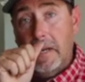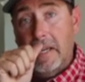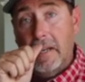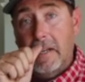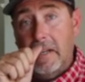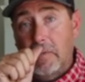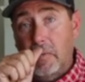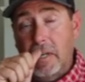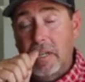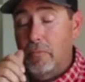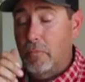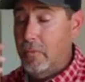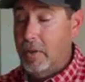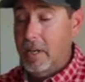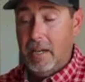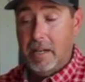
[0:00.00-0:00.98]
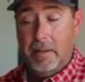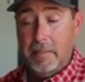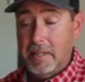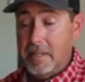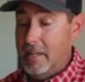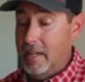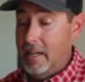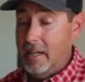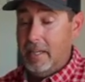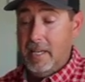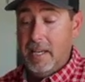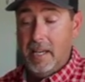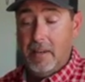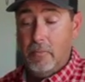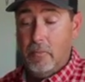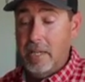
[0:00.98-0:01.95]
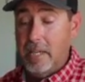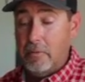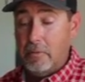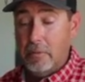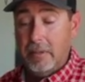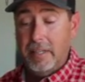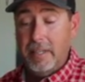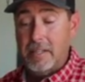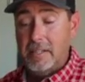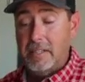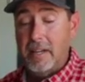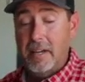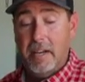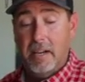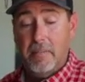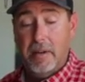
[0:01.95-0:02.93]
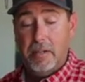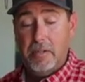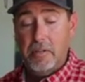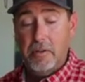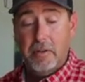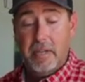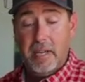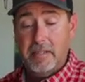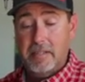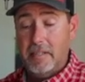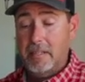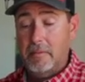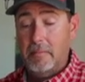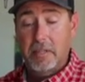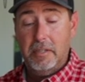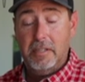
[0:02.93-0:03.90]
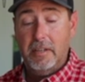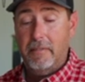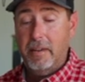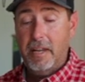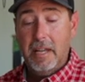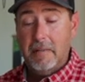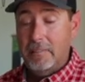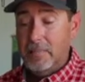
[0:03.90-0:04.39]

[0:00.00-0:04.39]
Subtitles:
And I mean, again, we get really excited about showcasing some of this stuff.